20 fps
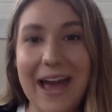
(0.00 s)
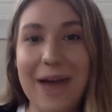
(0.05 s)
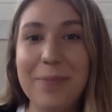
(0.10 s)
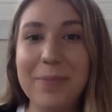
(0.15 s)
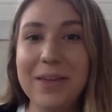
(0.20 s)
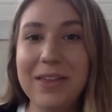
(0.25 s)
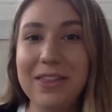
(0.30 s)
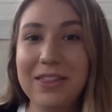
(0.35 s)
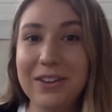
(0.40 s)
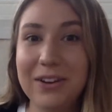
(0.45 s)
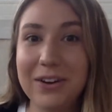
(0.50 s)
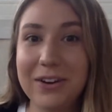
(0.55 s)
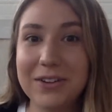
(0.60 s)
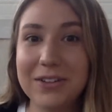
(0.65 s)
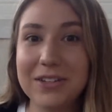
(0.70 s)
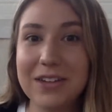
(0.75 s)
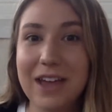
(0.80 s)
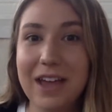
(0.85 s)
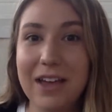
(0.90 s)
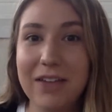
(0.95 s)
Happy
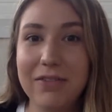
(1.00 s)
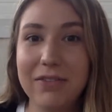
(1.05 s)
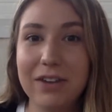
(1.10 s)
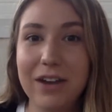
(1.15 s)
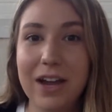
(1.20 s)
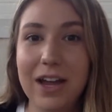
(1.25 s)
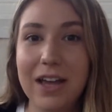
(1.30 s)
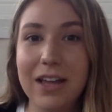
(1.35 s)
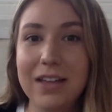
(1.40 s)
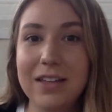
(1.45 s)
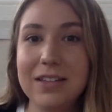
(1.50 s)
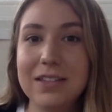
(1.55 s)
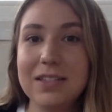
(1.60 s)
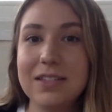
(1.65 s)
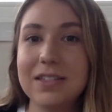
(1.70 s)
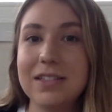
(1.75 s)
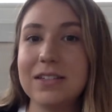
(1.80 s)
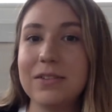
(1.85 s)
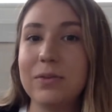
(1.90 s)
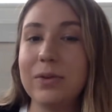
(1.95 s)
Thursday,
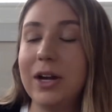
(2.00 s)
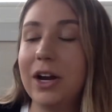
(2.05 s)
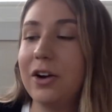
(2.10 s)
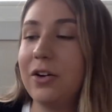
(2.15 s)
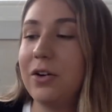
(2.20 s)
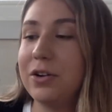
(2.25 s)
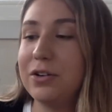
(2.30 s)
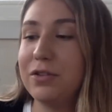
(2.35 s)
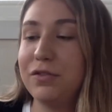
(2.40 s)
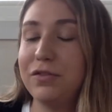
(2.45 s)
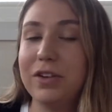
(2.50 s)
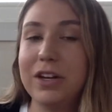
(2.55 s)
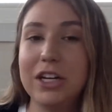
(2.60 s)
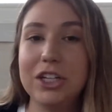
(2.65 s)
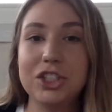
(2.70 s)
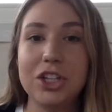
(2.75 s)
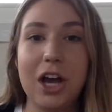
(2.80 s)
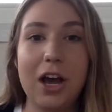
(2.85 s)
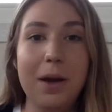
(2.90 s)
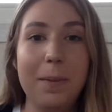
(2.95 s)
friends. We are going to
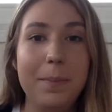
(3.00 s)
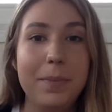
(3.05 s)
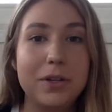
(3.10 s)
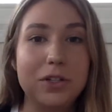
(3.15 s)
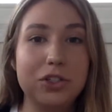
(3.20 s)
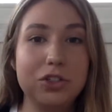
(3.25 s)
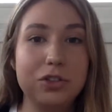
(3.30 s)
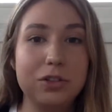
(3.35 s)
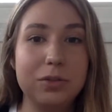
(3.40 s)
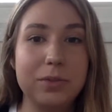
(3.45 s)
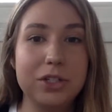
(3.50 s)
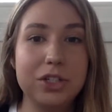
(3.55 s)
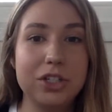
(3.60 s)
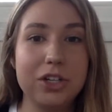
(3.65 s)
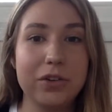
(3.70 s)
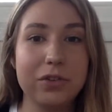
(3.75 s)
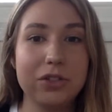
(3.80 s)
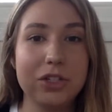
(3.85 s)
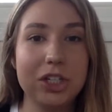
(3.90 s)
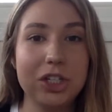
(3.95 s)
finish up Junie B.
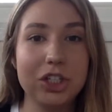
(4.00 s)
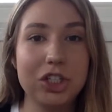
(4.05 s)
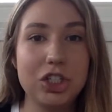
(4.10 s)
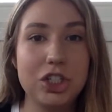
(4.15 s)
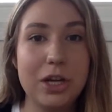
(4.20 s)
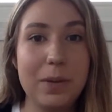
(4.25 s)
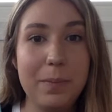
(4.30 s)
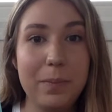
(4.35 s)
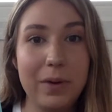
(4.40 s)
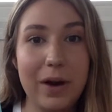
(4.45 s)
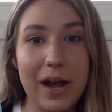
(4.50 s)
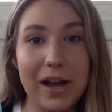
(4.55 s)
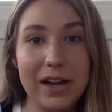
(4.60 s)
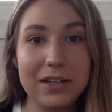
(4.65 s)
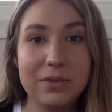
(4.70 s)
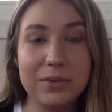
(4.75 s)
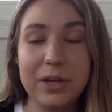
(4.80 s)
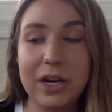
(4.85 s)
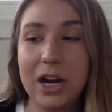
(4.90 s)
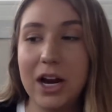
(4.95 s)
Jones'
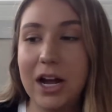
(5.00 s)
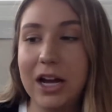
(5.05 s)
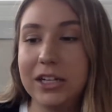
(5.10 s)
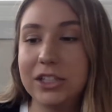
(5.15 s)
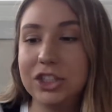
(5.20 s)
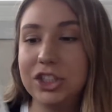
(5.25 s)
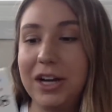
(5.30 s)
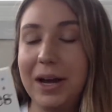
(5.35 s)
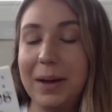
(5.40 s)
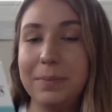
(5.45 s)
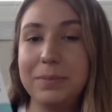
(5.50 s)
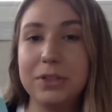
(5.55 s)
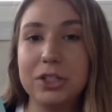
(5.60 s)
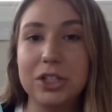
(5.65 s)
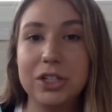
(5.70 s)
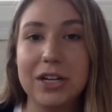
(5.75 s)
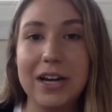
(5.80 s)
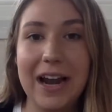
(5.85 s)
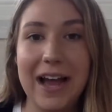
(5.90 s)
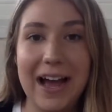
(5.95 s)
Shipwrecked. We are on
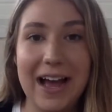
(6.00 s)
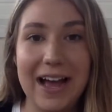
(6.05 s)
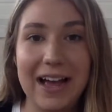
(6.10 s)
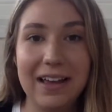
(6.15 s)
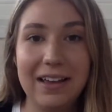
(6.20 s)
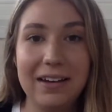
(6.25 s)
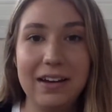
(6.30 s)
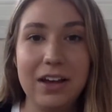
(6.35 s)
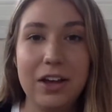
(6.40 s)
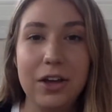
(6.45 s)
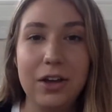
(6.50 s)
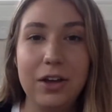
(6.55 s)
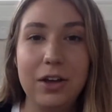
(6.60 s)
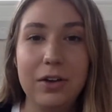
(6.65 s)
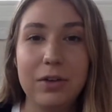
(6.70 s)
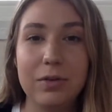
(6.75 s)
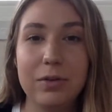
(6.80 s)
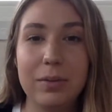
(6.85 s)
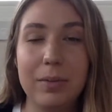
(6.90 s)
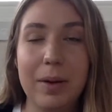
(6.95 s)
chapter 9.
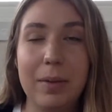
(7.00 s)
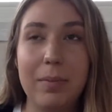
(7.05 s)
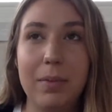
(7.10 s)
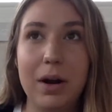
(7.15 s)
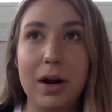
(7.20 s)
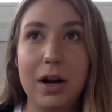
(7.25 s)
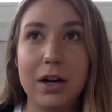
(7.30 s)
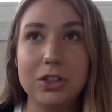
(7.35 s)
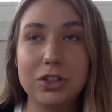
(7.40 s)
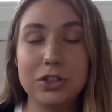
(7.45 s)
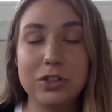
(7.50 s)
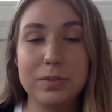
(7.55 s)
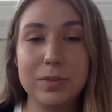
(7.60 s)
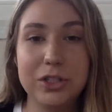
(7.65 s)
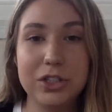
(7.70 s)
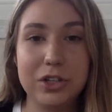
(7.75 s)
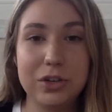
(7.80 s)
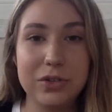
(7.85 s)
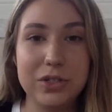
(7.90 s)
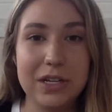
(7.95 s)
Remember, Junie B.
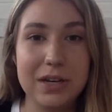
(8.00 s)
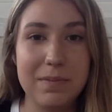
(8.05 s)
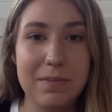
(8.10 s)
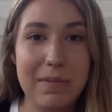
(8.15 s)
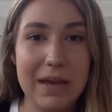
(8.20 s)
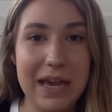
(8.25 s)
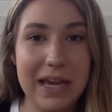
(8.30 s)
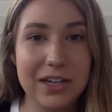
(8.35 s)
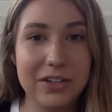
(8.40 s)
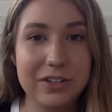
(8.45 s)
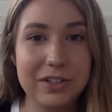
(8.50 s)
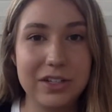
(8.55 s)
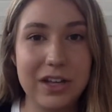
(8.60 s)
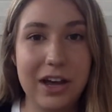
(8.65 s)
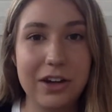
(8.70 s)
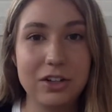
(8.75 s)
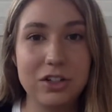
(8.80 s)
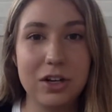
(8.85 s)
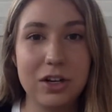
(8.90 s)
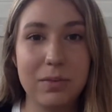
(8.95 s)
Jones and May just
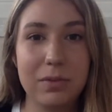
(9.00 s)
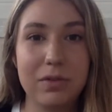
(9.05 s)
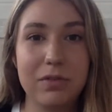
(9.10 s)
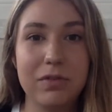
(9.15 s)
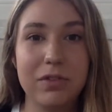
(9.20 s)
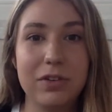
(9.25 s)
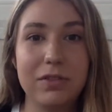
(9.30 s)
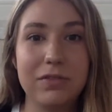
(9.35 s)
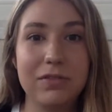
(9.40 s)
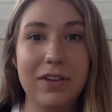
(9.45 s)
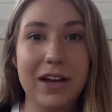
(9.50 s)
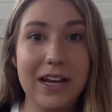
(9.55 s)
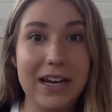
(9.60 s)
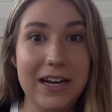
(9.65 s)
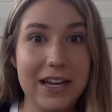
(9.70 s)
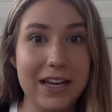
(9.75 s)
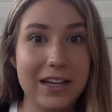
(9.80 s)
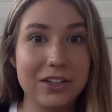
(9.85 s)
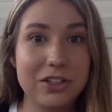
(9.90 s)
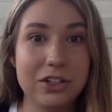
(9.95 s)
got in trouble for
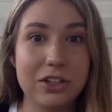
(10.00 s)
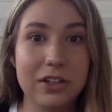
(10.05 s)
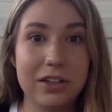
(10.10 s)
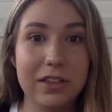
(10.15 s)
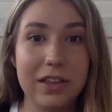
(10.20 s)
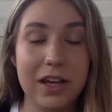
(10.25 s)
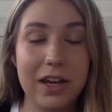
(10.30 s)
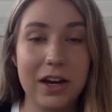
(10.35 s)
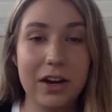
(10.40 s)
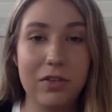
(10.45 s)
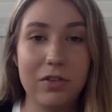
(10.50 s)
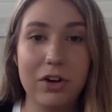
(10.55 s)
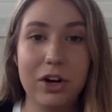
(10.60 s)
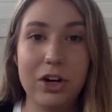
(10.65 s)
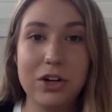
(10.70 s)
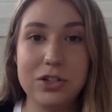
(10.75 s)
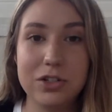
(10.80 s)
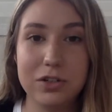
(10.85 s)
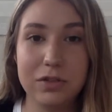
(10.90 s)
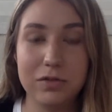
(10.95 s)
fighting during their
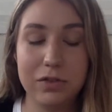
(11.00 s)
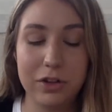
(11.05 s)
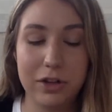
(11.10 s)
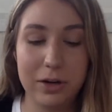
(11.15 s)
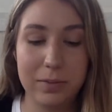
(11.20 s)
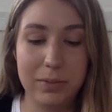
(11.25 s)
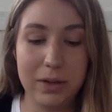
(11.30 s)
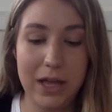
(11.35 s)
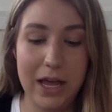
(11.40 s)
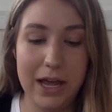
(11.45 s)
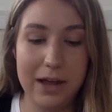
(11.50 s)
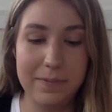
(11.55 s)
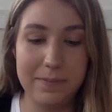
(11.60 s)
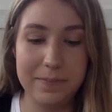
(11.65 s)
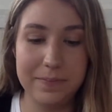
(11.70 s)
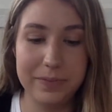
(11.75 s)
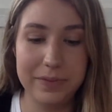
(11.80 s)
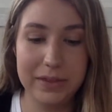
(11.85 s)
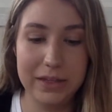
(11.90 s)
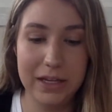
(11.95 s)
rehearsal for their play.
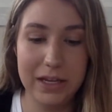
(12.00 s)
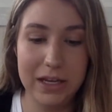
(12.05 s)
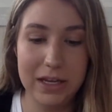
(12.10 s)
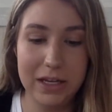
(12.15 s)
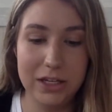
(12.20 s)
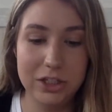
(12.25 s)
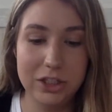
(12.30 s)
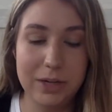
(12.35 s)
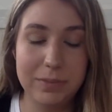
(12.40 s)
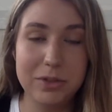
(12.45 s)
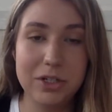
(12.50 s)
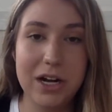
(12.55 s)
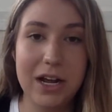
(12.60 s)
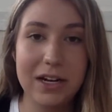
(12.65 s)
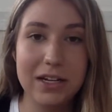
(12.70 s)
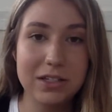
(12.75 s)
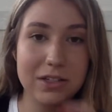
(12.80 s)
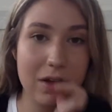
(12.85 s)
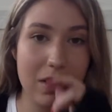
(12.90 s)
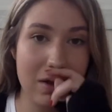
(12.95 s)
Chapter 9
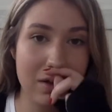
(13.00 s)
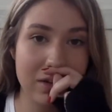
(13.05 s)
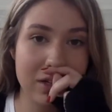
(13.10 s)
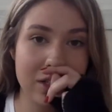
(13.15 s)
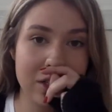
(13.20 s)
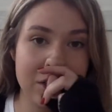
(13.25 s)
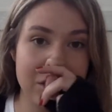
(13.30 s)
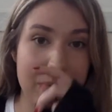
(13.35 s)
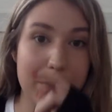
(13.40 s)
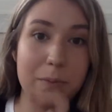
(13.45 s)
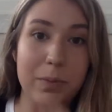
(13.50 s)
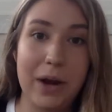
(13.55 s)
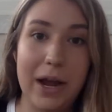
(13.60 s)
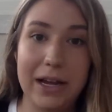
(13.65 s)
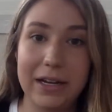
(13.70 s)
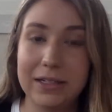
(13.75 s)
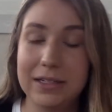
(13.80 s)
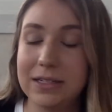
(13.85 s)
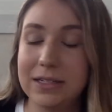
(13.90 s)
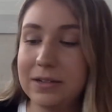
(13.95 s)
is called
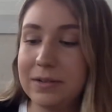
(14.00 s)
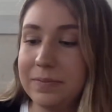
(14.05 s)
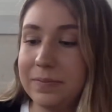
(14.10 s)
Shipwrecked.